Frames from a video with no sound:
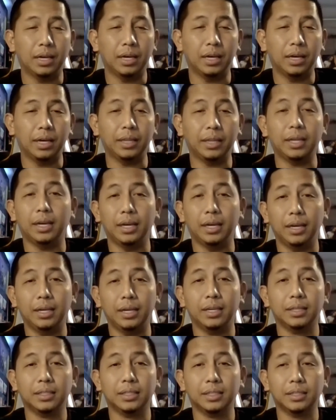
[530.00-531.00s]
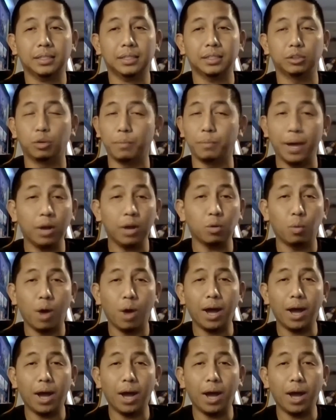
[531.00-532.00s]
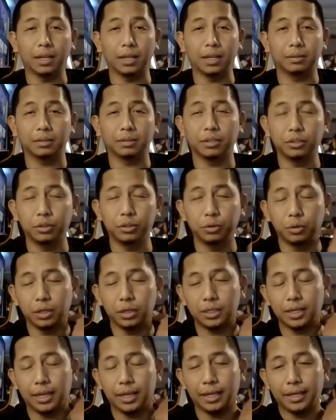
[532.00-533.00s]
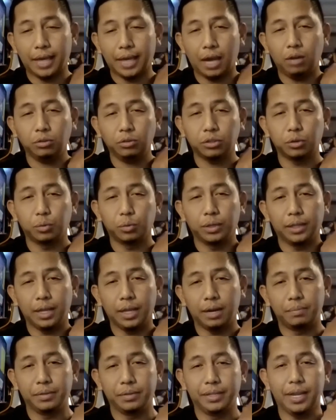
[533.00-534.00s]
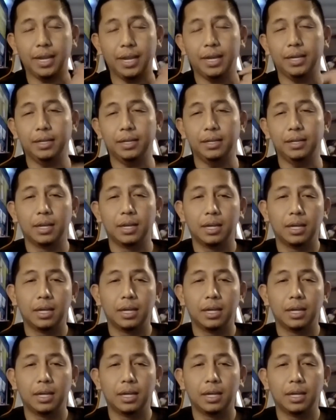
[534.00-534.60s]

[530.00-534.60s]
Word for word: it is no matter what that you encounter with every day